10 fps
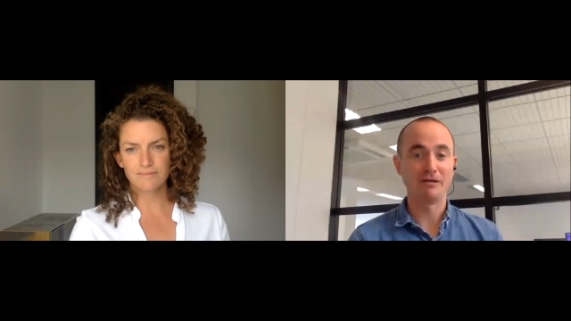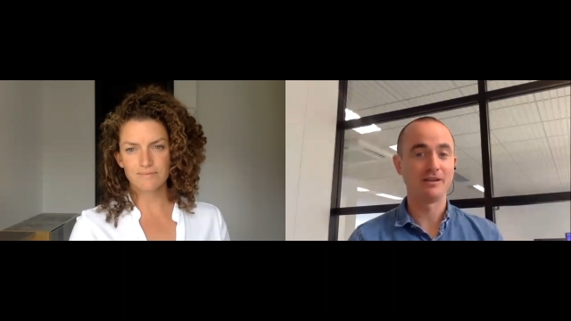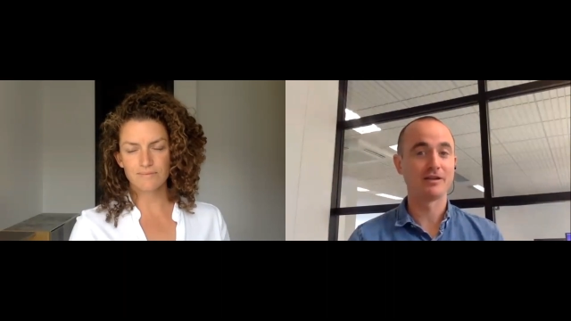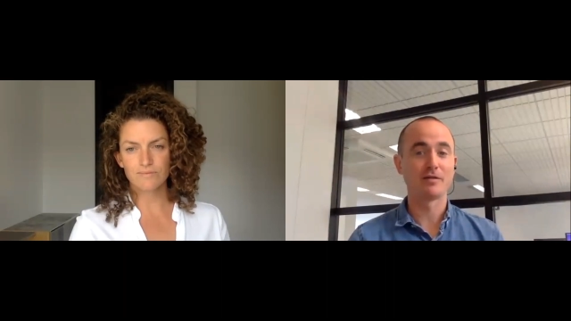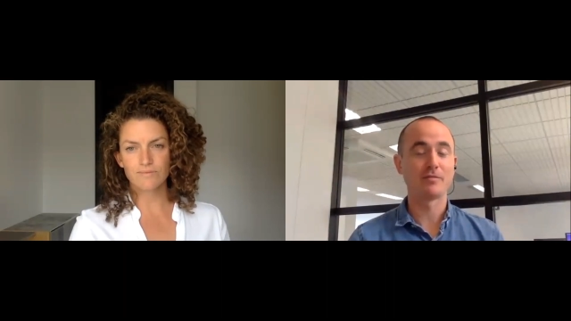
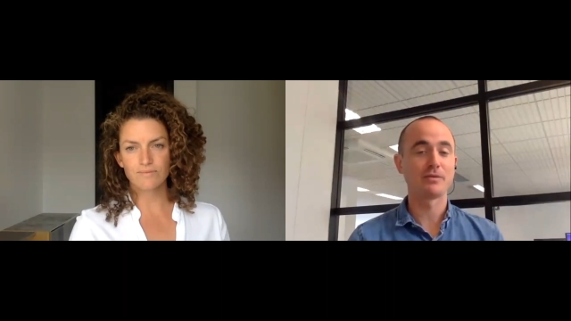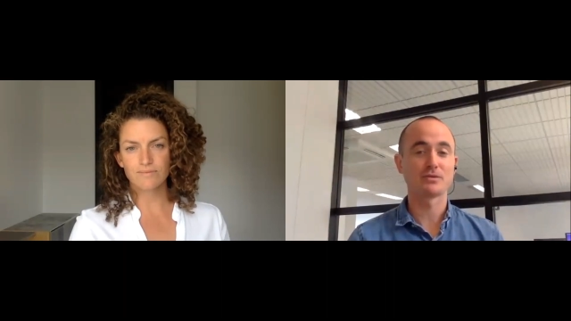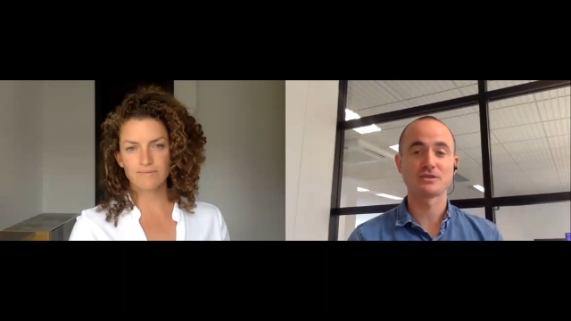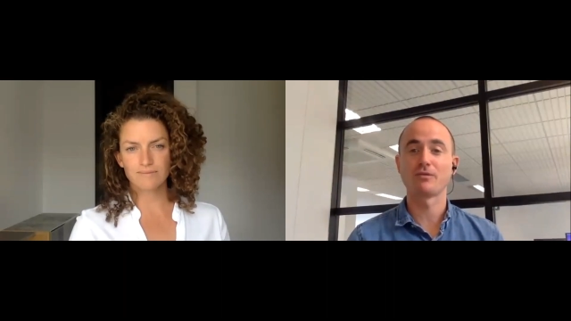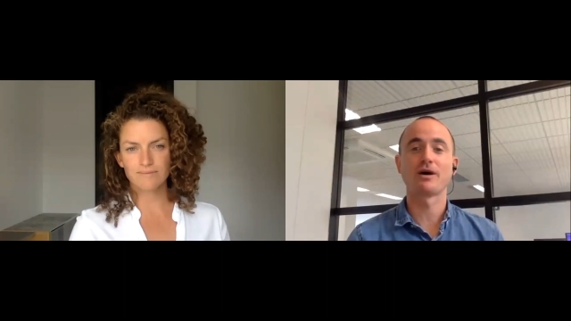Speaker 1: you know,
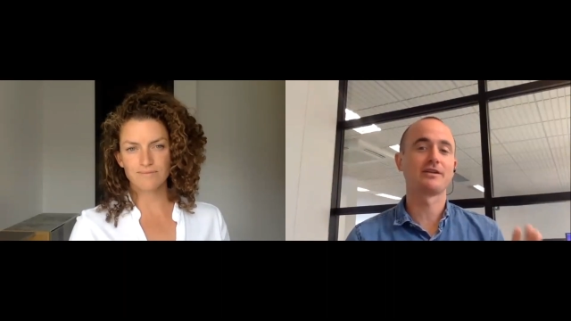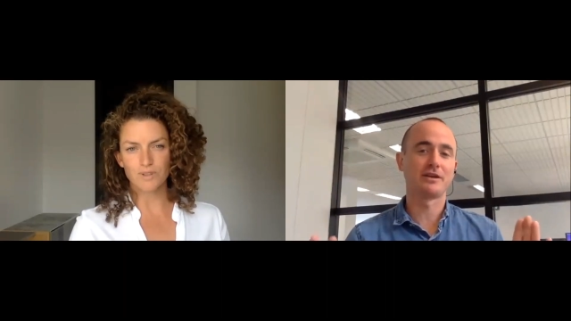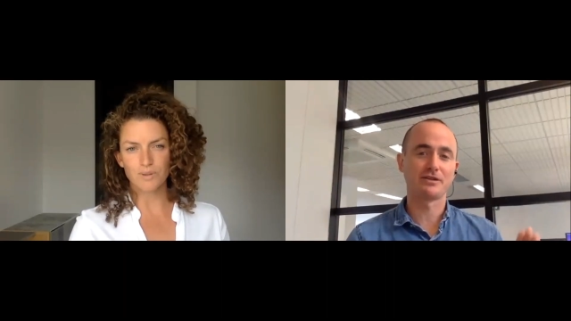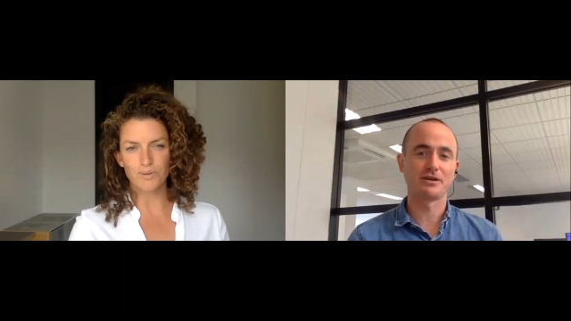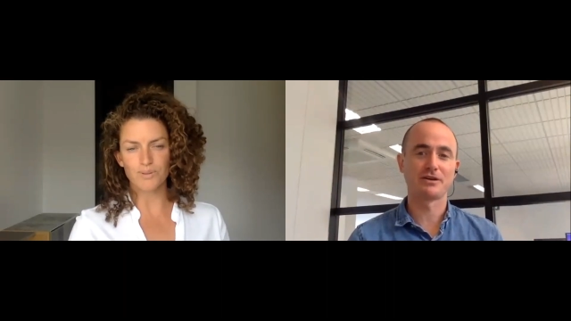people say, well, you
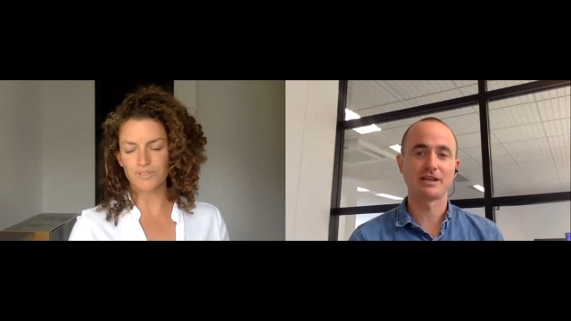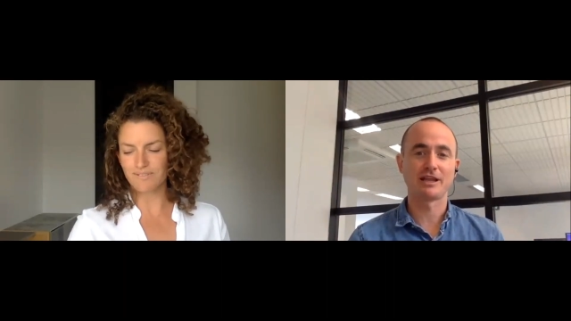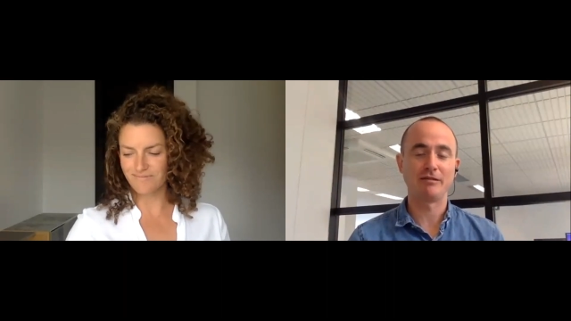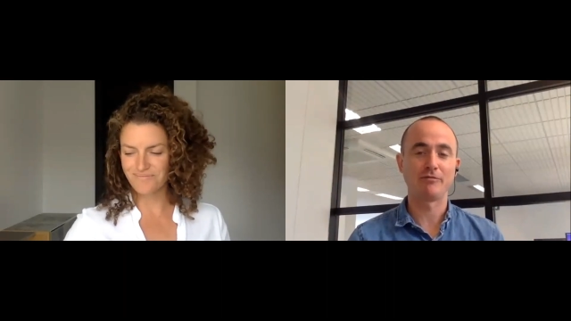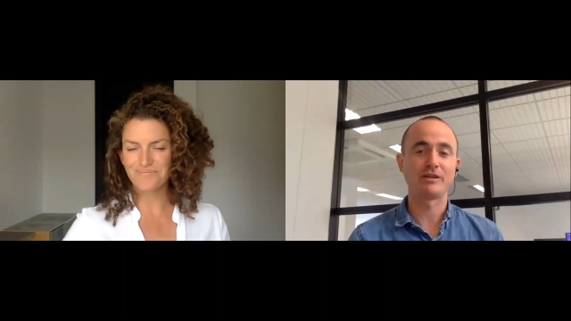know, the owner,
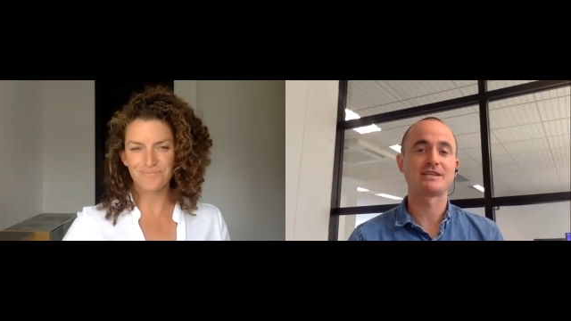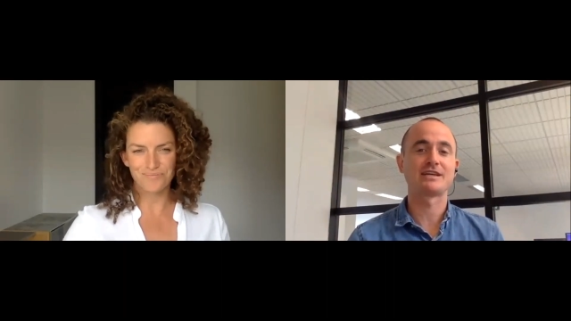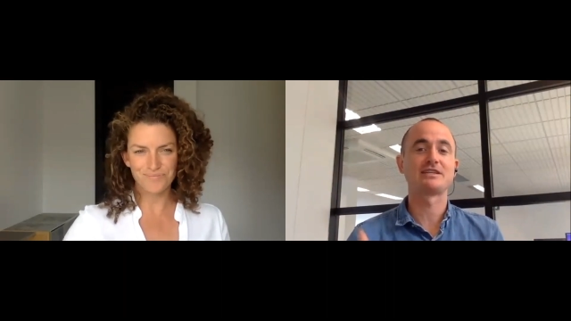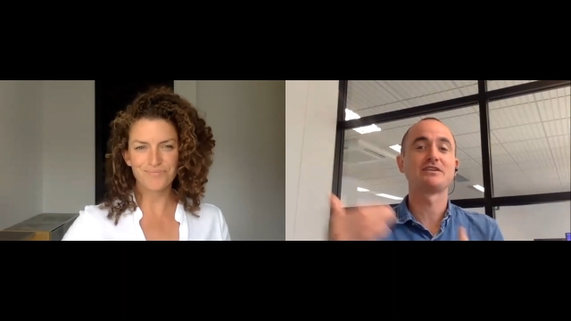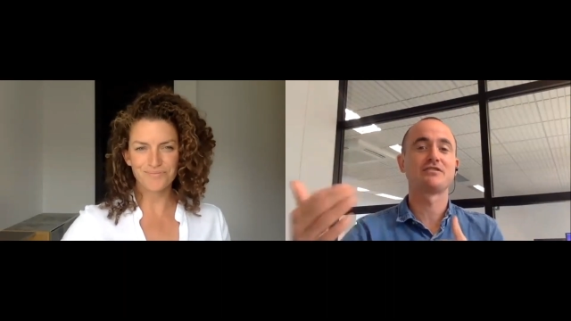there's a
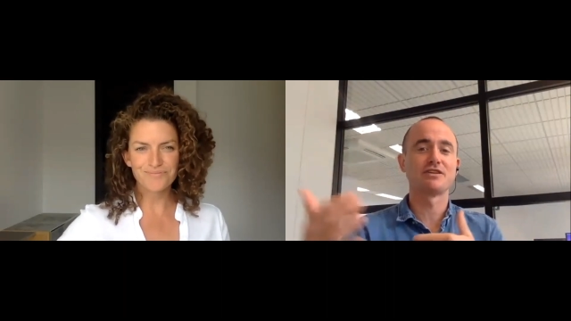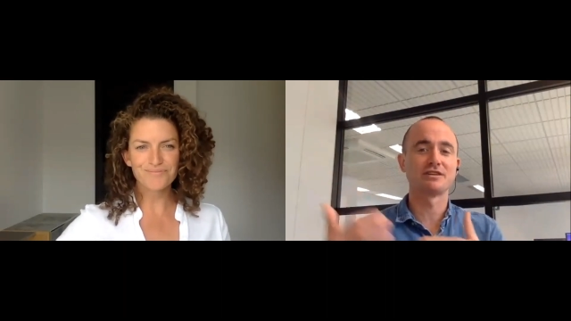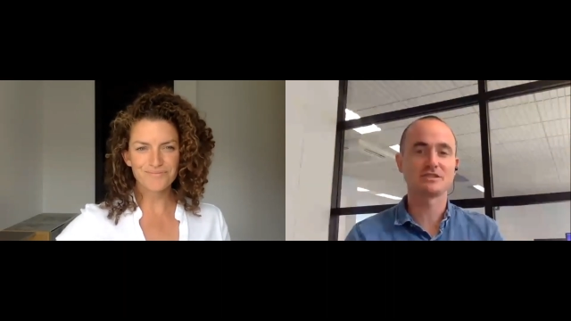deference